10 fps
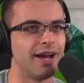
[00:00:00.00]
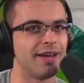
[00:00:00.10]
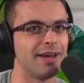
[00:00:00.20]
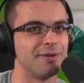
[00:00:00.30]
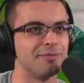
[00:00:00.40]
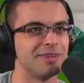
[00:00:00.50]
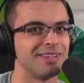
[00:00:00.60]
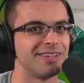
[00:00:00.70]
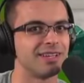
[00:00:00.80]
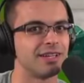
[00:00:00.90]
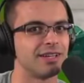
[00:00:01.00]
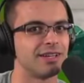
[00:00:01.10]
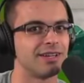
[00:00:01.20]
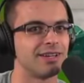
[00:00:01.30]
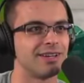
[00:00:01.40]
much fun doing these.
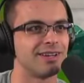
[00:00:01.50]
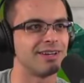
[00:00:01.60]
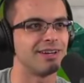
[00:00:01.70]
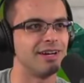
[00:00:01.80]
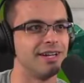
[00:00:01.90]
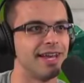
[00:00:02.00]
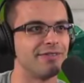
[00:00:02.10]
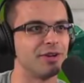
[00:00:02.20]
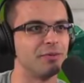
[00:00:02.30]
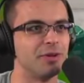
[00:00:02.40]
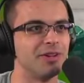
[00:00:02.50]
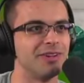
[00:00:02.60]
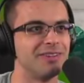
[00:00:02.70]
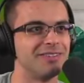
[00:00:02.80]
Inevitable.